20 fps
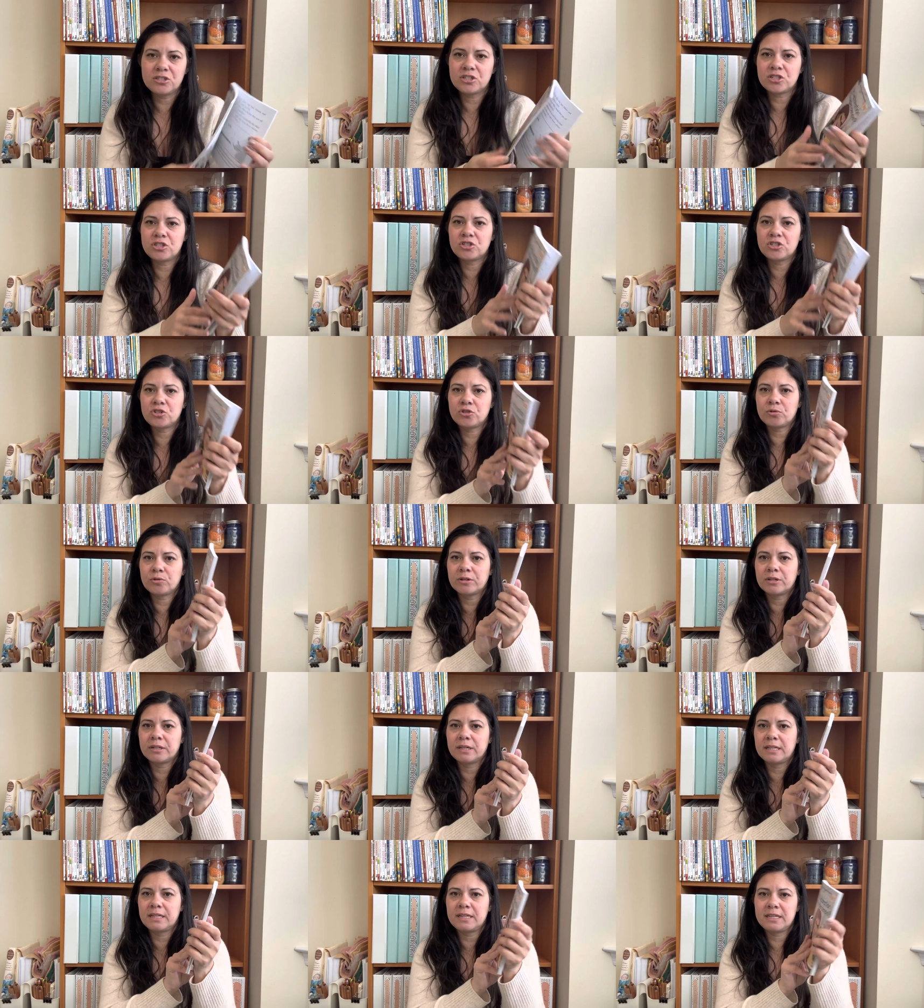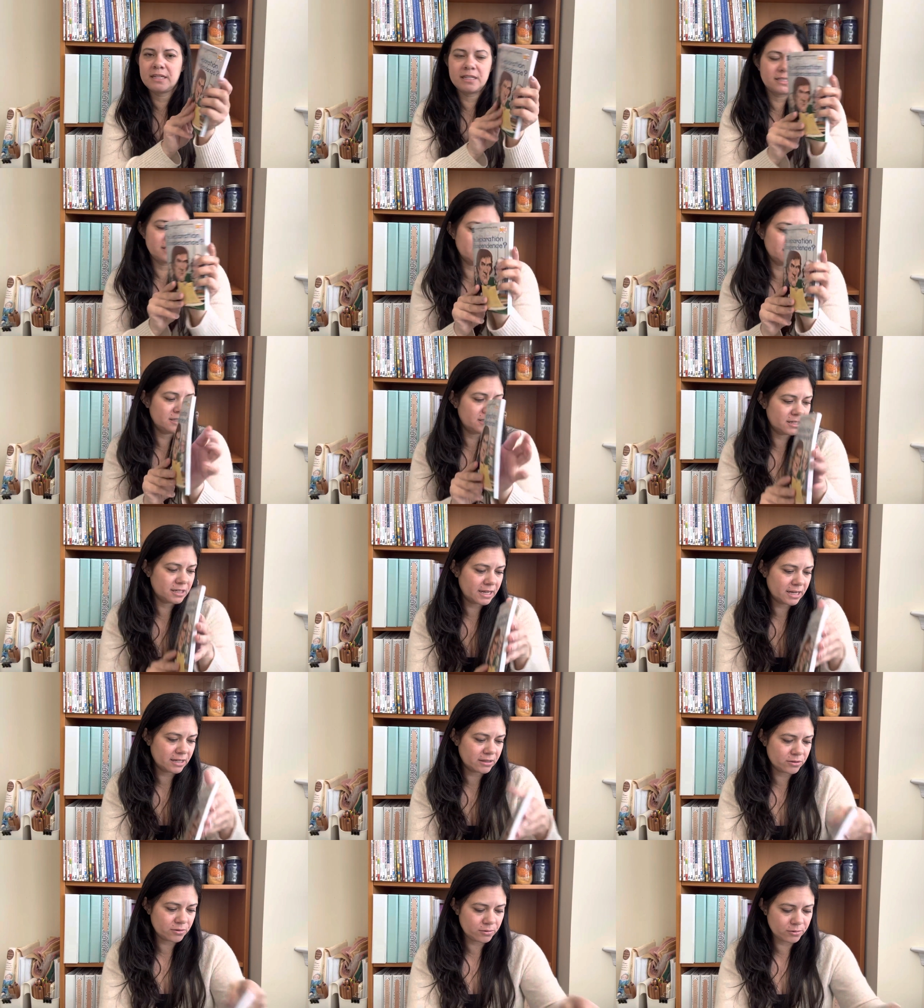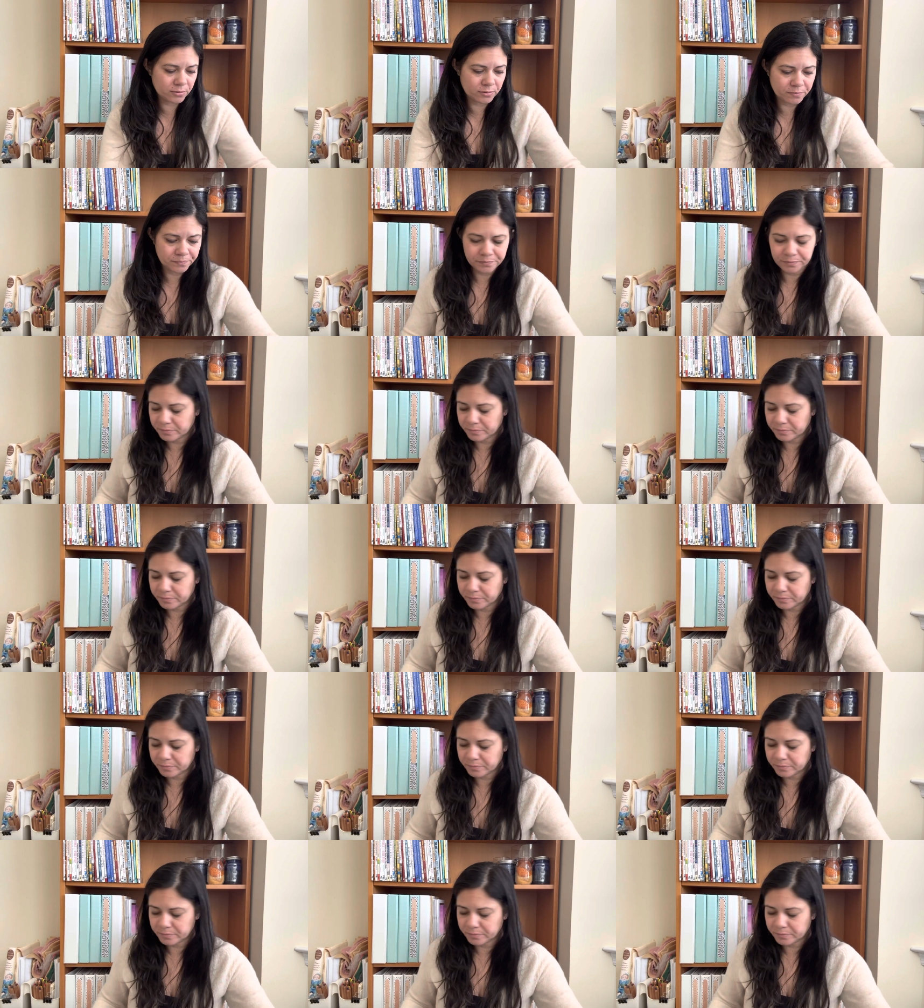just short and easy to get through.